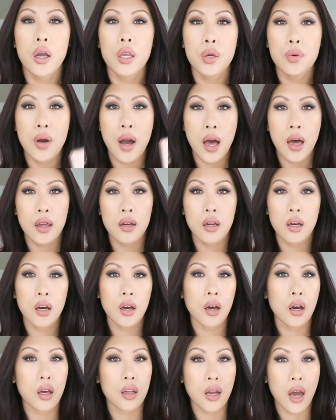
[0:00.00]
You got
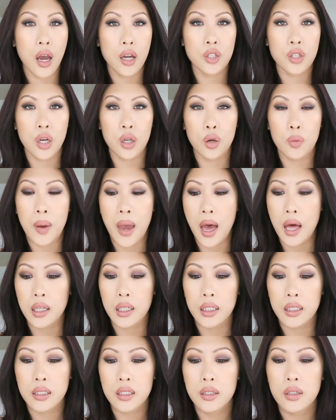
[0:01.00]
an eyeshadow
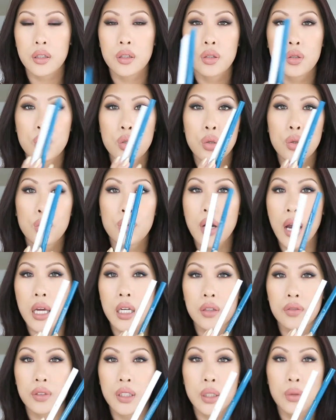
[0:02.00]
palette two
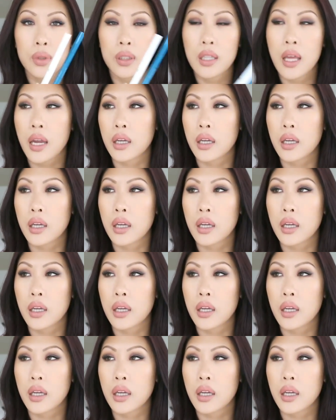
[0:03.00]
kind of liquid